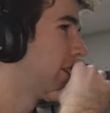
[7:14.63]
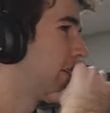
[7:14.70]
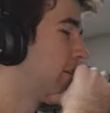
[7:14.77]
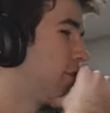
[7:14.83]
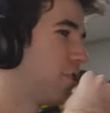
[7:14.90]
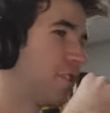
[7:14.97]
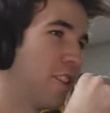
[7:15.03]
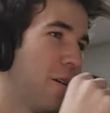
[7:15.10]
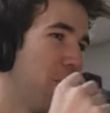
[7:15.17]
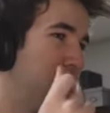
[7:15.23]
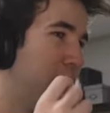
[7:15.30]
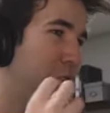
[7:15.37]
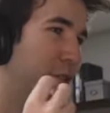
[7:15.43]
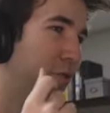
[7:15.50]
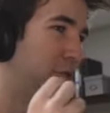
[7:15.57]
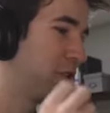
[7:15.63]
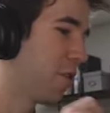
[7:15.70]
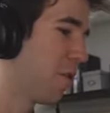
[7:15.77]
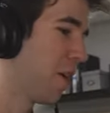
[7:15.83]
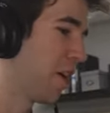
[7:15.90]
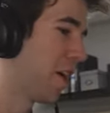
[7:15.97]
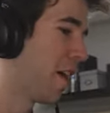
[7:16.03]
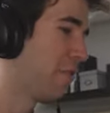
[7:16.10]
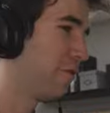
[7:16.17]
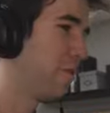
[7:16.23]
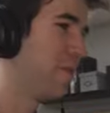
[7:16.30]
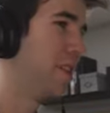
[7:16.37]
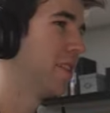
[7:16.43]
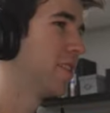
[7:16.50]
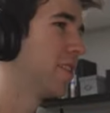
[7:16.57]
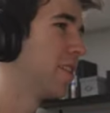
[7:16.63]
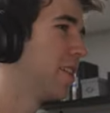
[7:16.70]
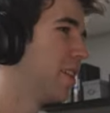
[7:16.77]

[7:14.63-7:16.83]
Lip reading: nerves going off from this.